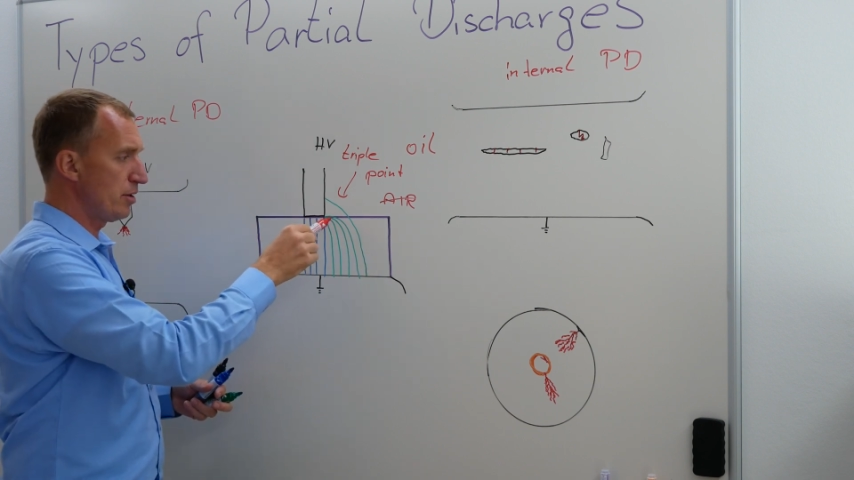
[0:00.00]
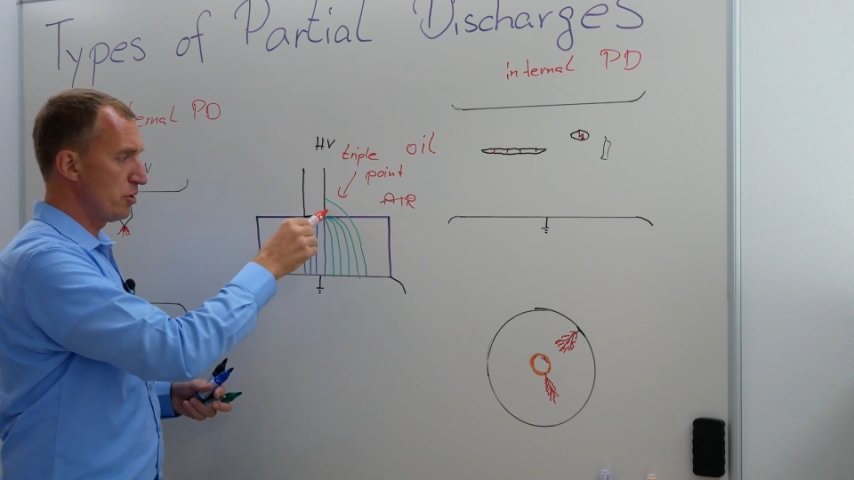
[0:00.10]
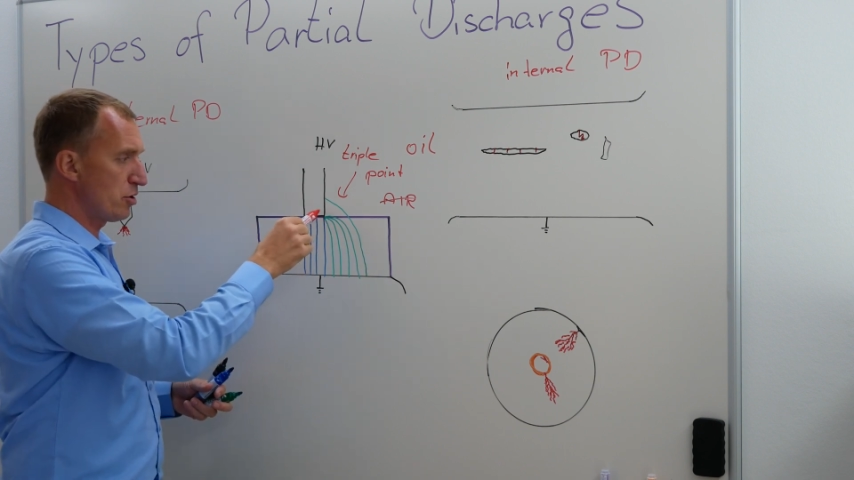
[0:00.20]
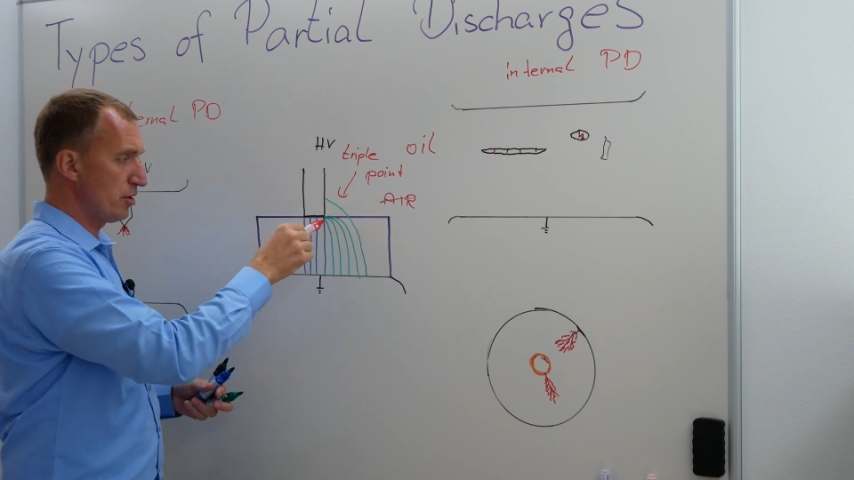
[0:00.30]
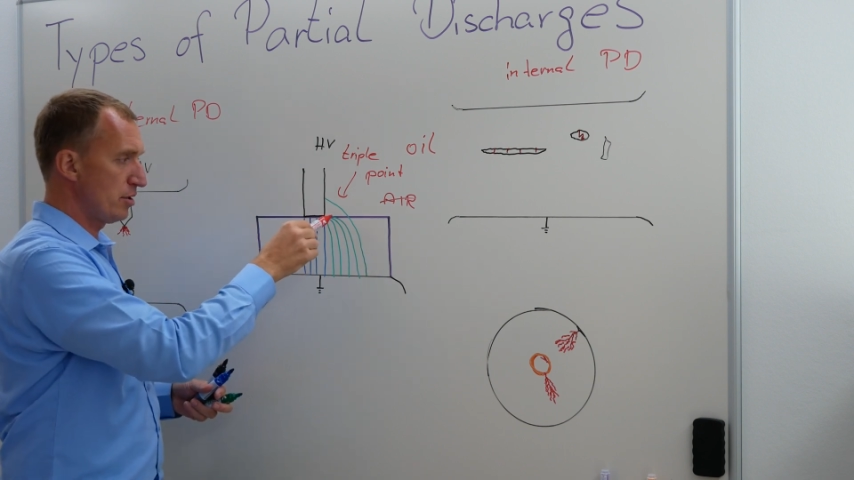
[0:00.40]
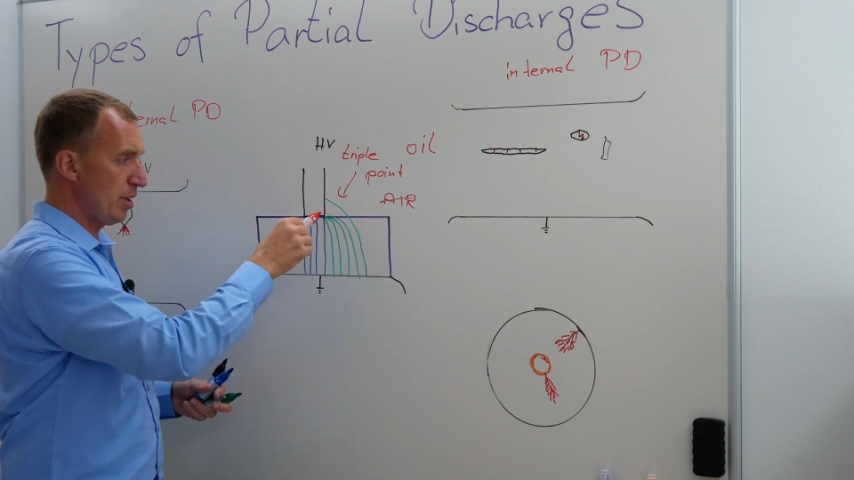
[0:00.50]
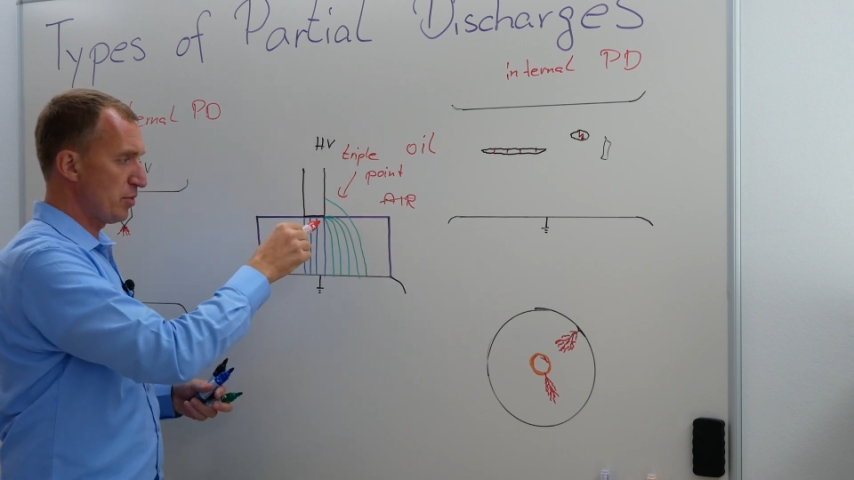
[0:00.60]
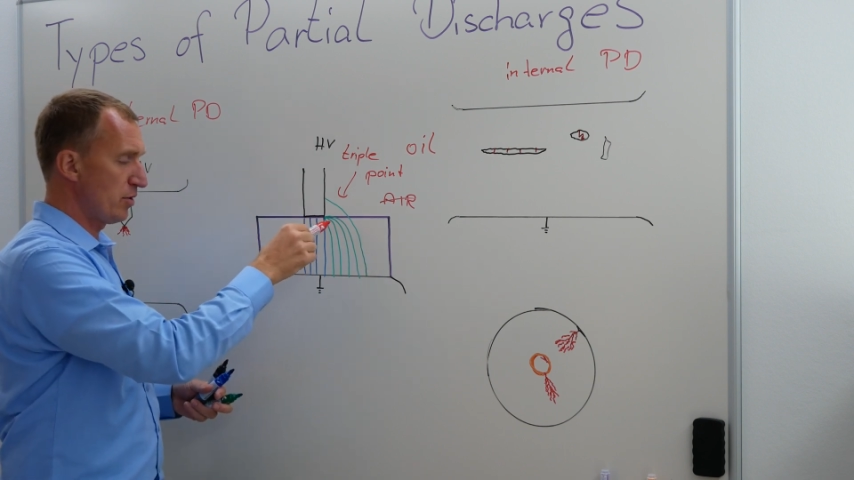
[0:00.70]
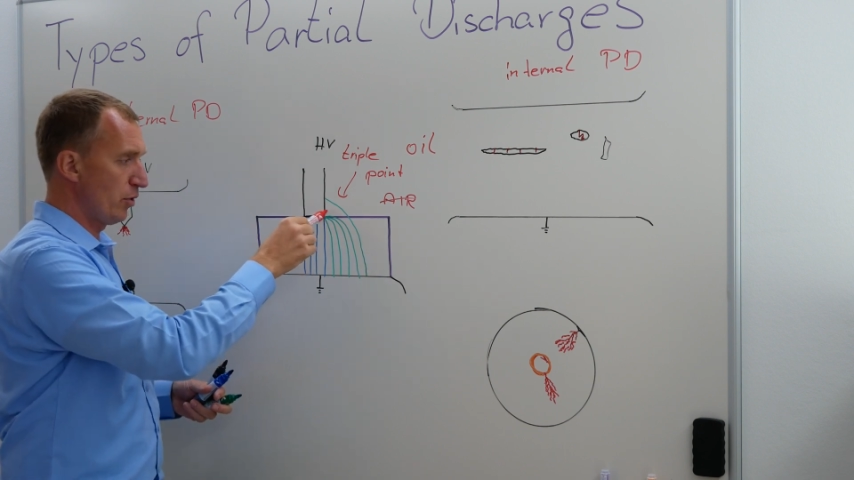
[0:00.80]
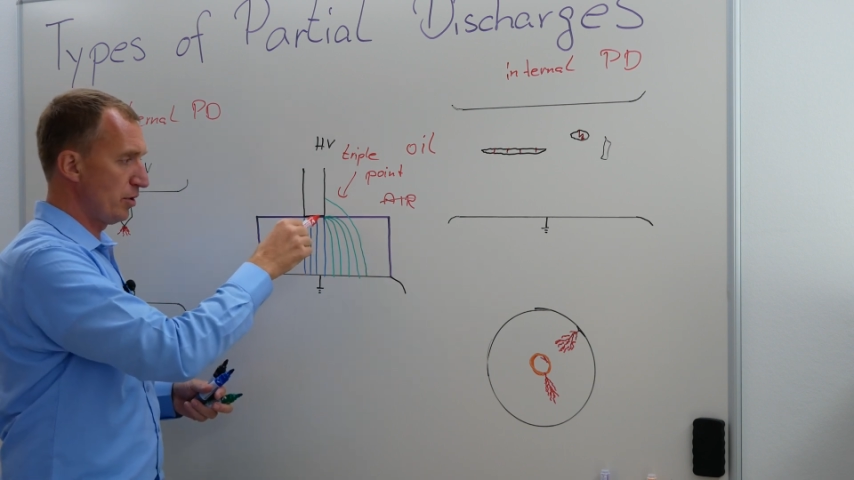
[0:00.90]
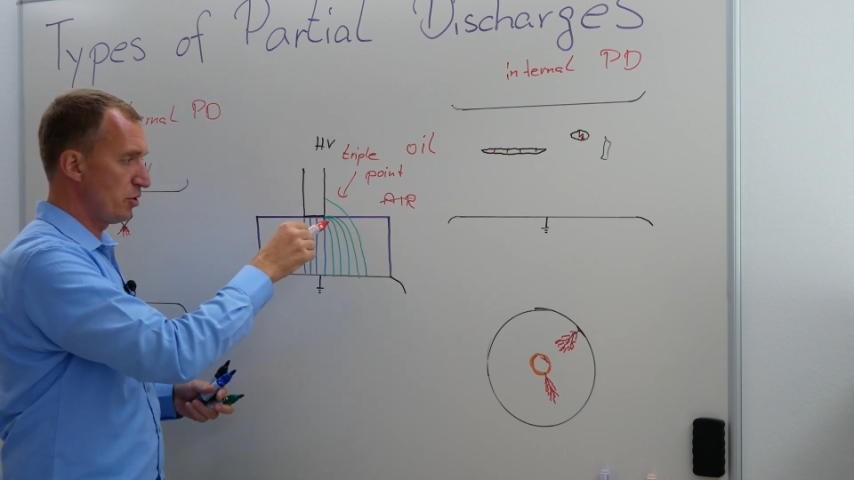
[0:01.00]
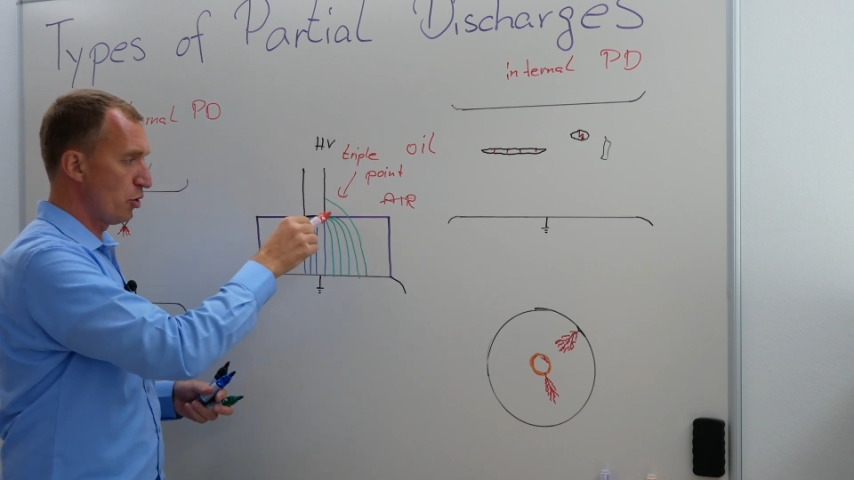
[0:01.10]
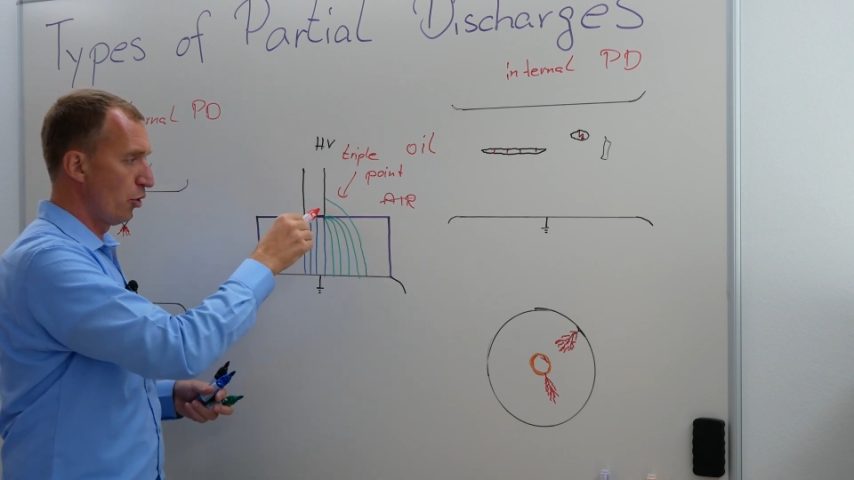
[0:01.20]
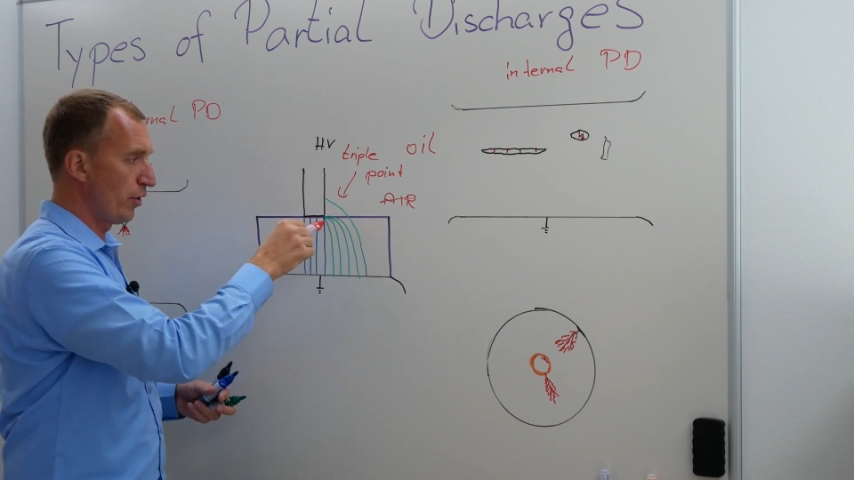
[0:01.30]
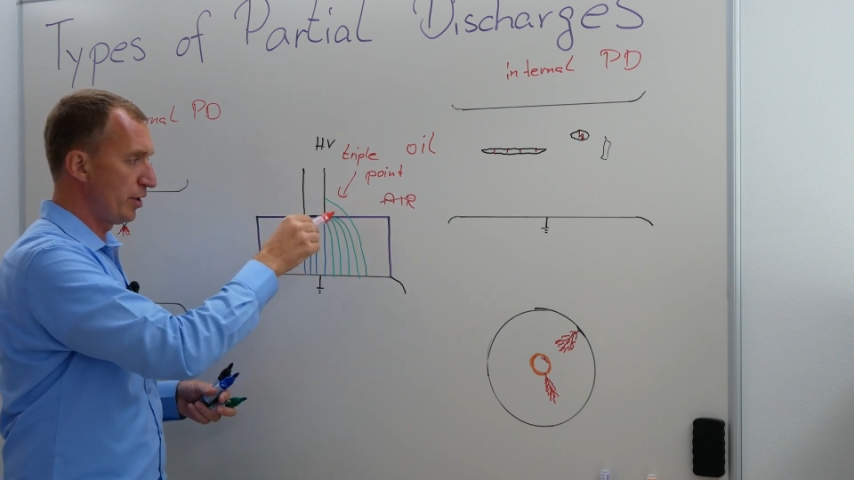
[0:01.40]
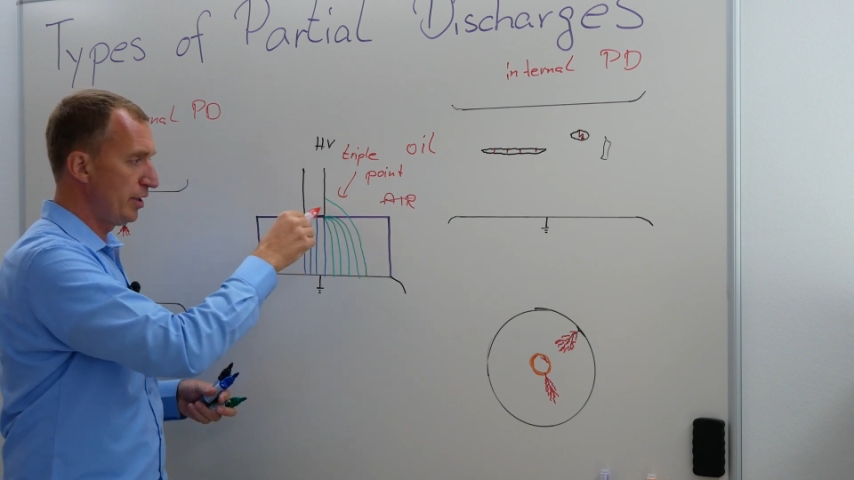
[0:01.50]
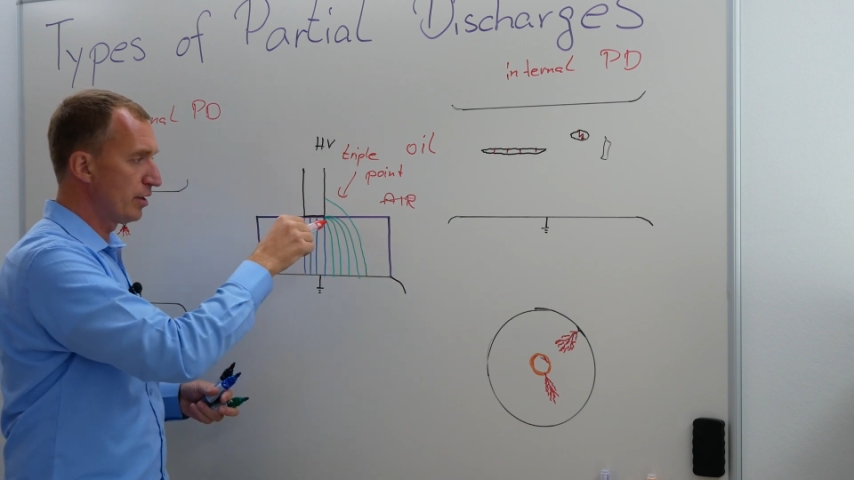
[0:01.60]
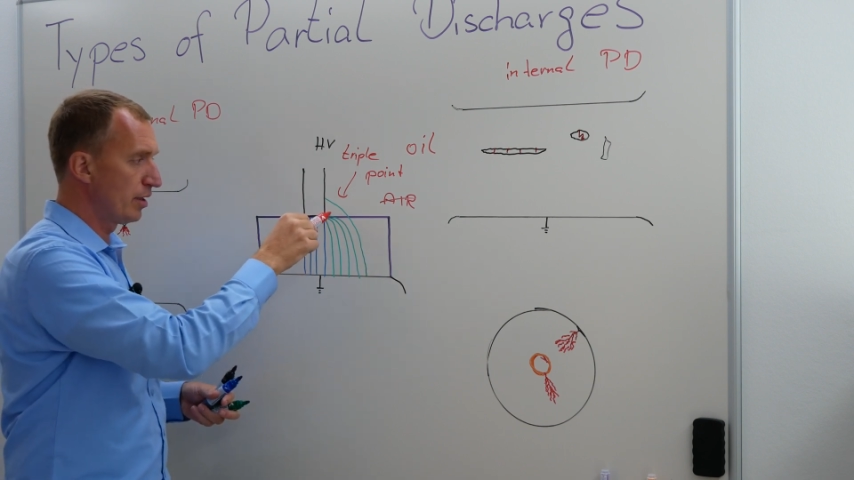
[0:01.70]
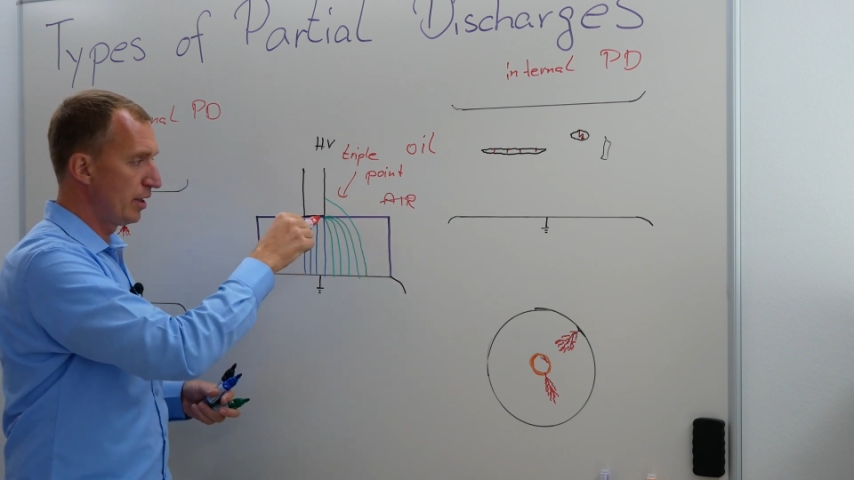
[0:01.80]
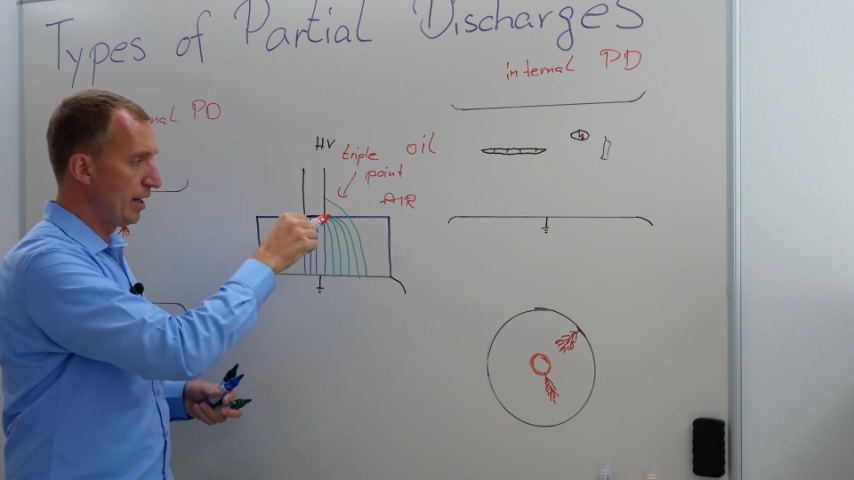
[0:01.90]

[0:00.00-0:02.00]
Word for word: discharge inception voltage over here